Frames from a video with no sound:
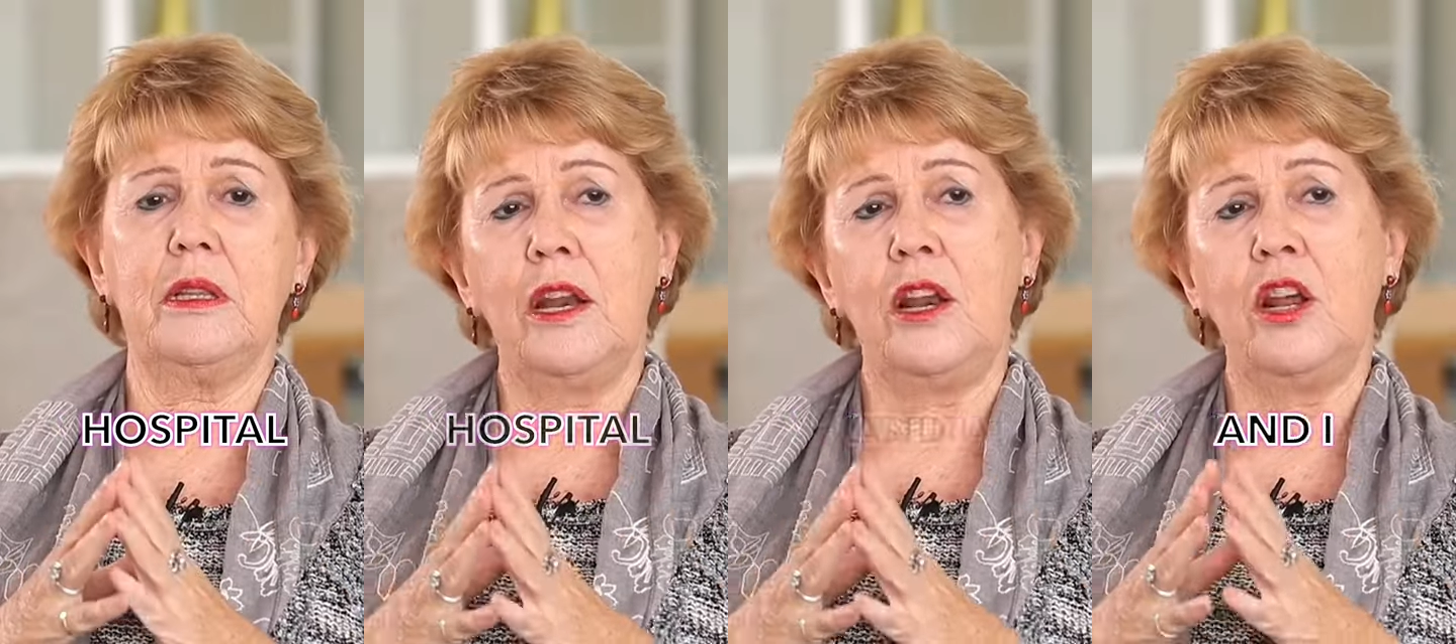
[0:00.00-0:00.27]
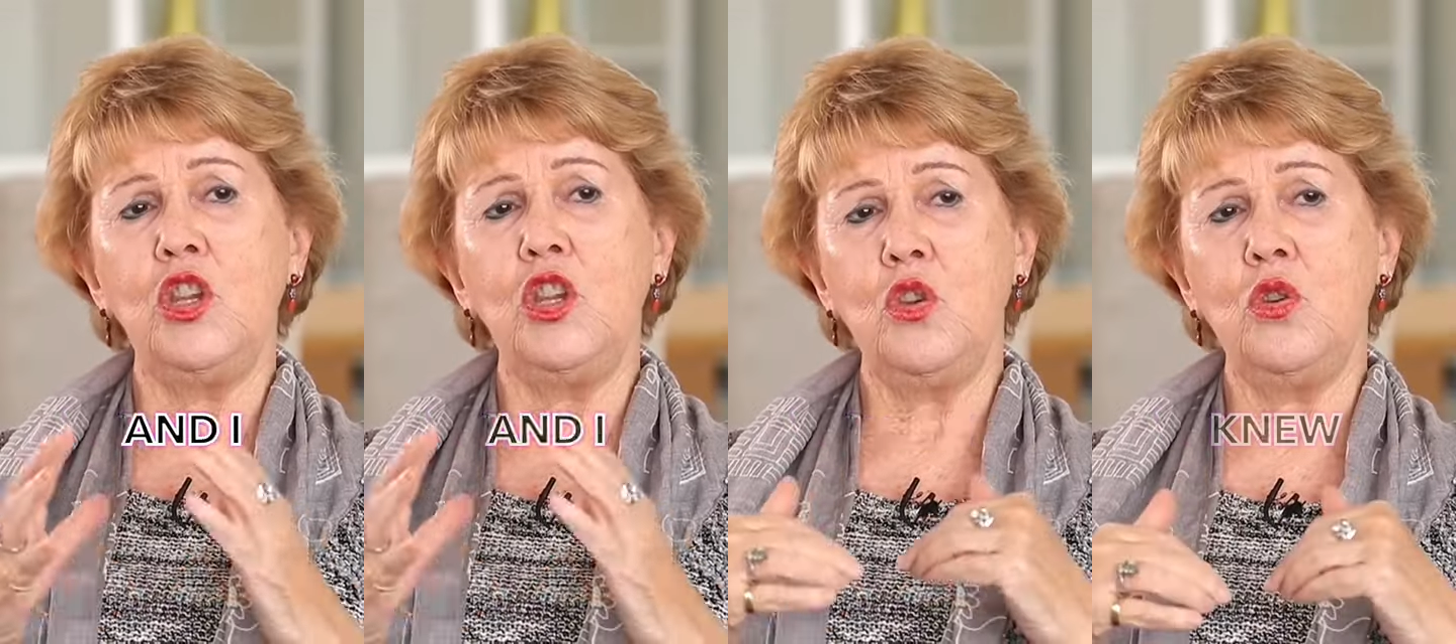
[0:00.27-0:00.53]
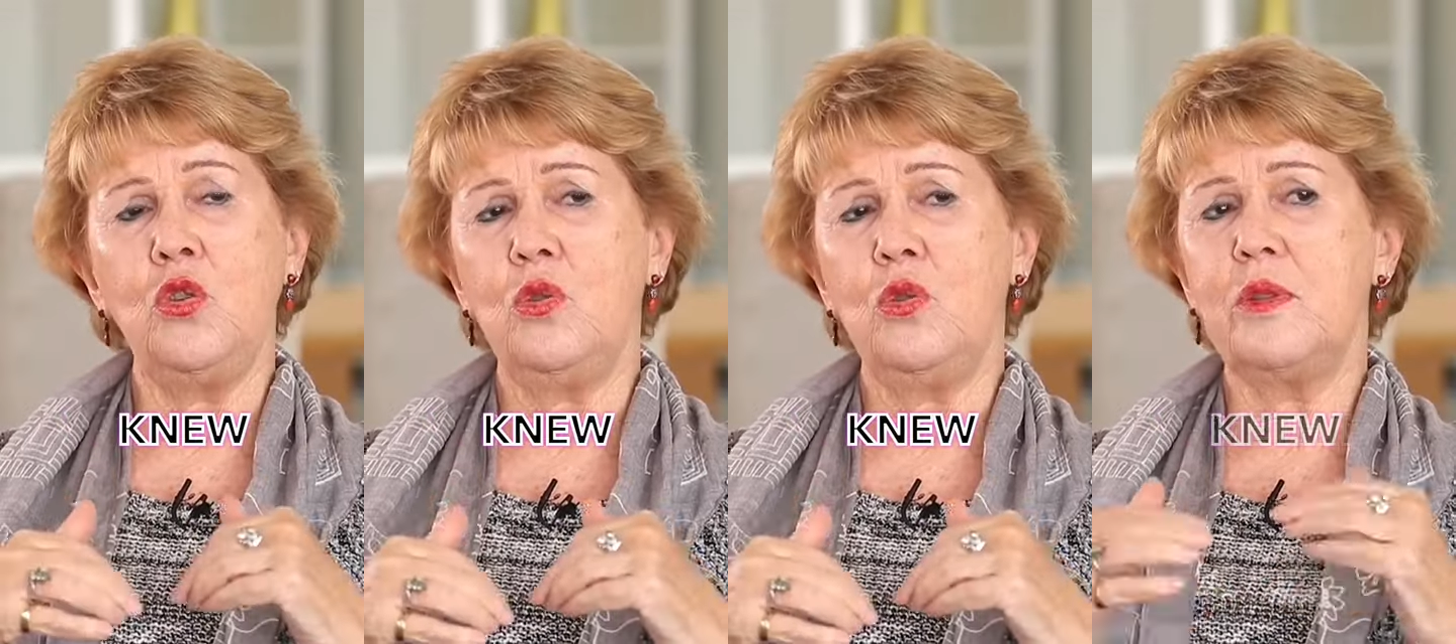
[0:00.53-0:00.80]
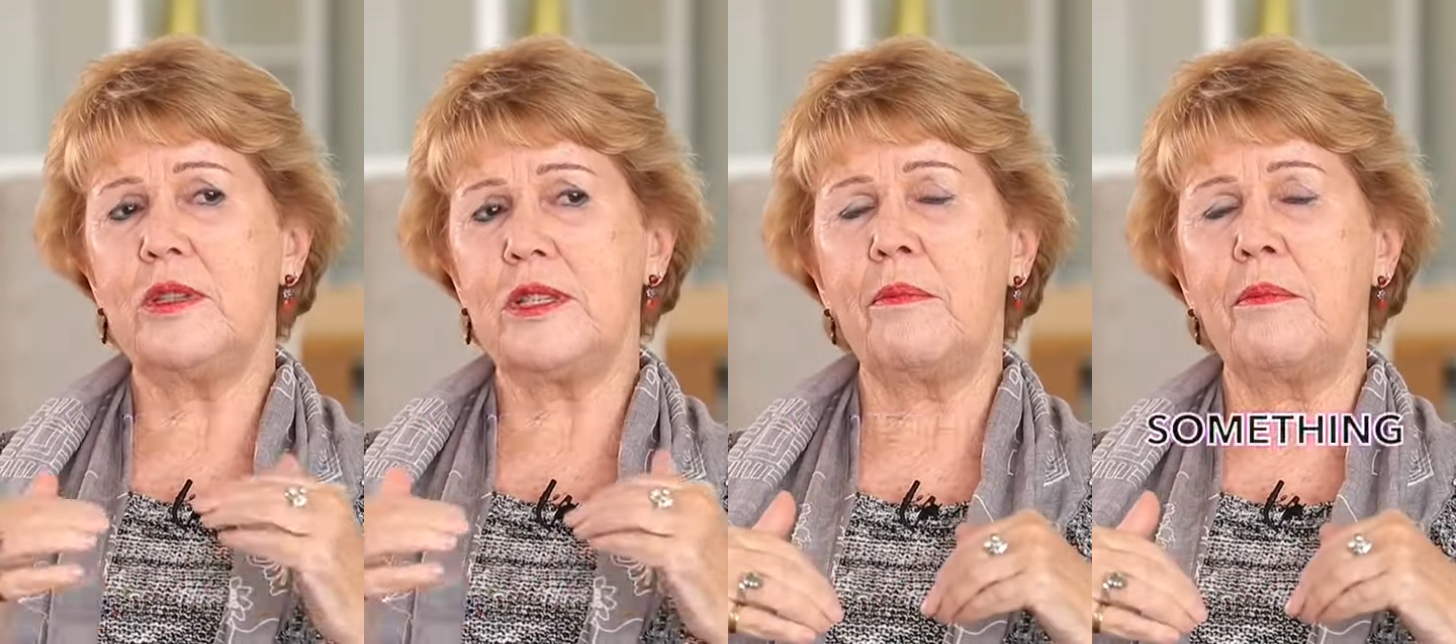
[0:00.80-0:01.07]
and I knew
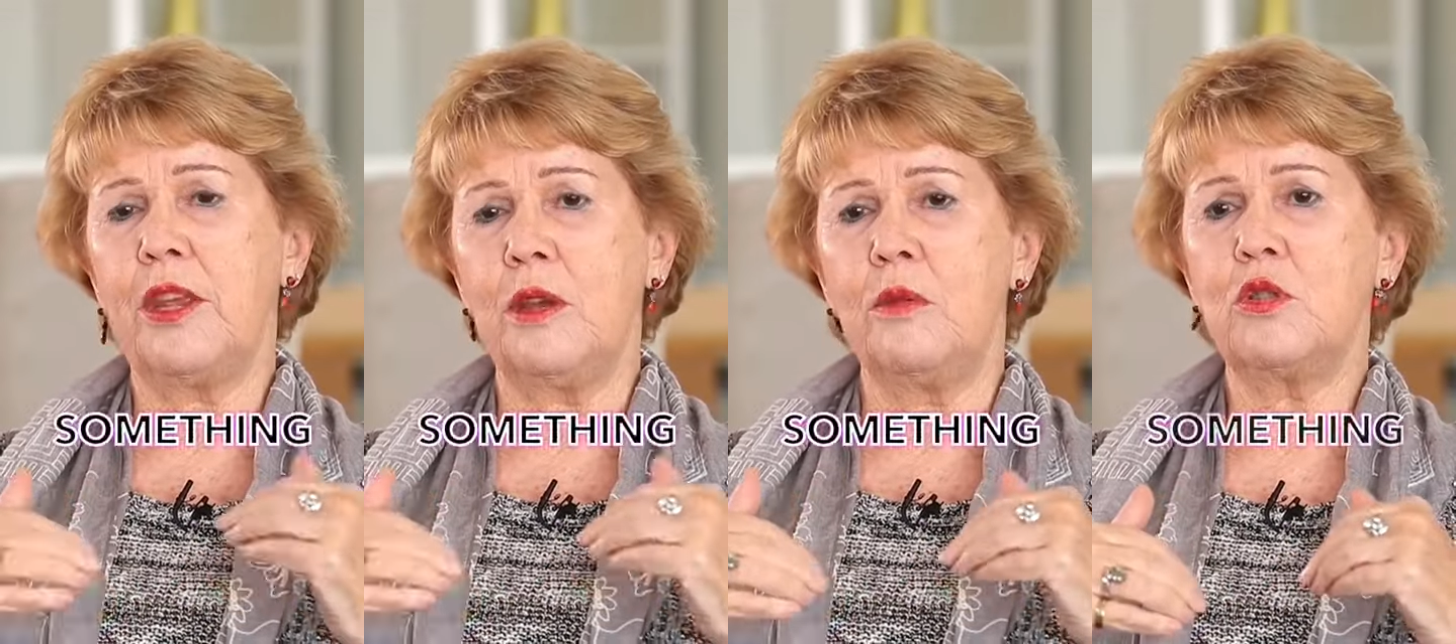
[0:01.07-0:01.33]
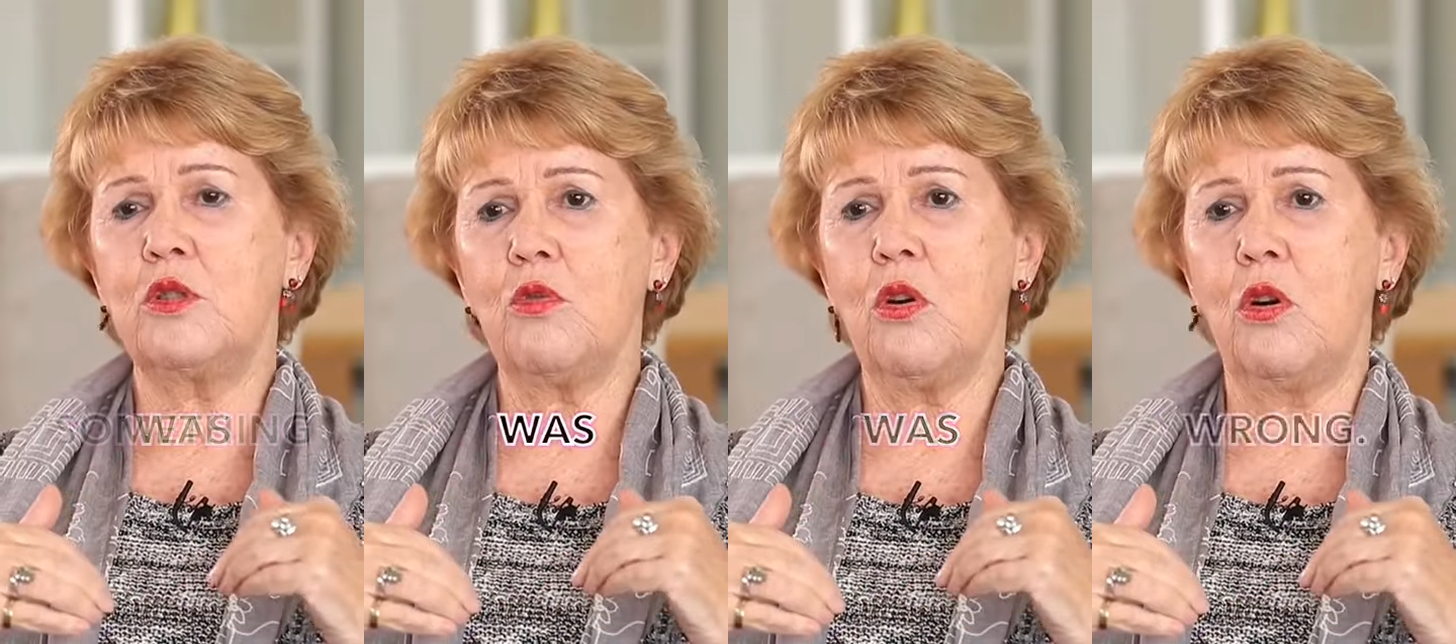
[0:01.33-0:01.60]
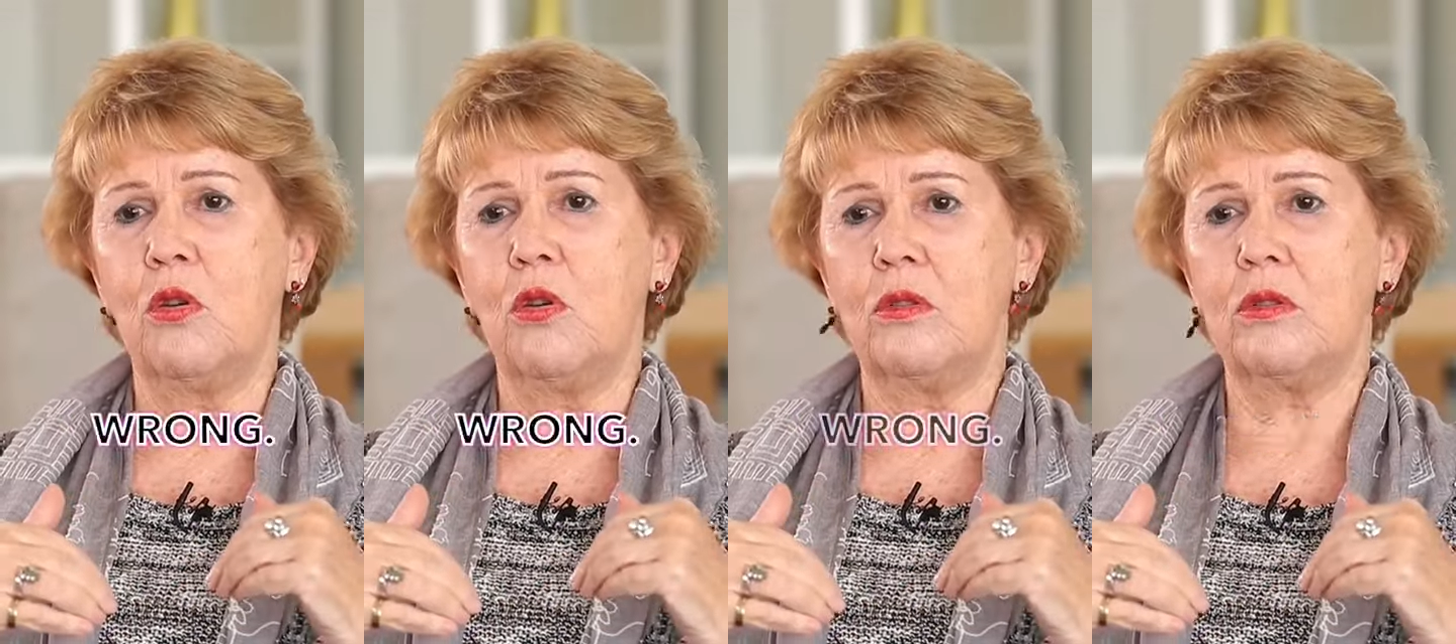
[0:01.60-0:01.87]
something was wrong.